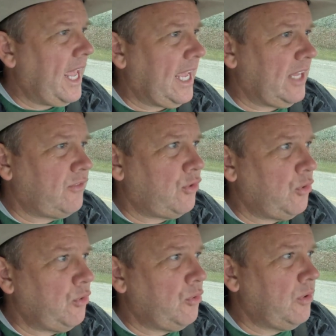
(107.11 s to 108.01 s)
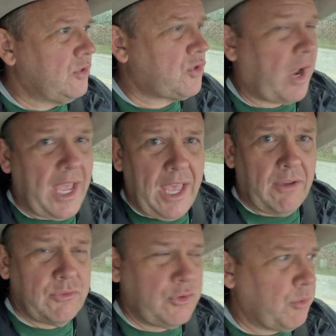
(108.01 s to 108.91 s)
and to try
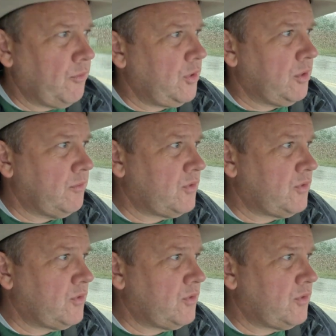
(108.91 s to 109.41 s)
out and to review.